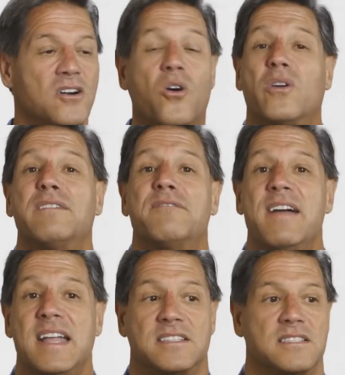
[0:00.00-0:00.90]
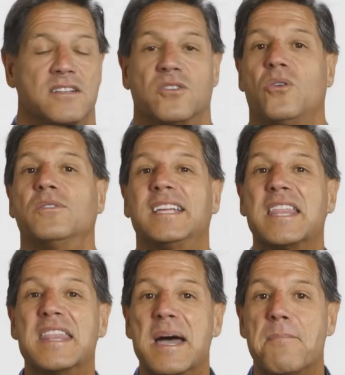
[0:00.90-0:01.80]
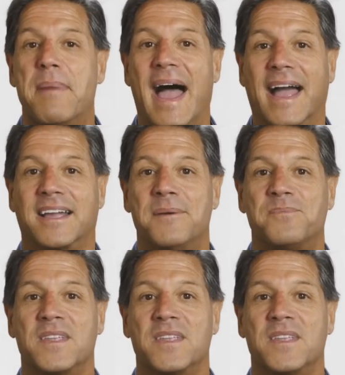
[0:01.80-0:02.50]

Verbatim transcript: or events that are holding them back.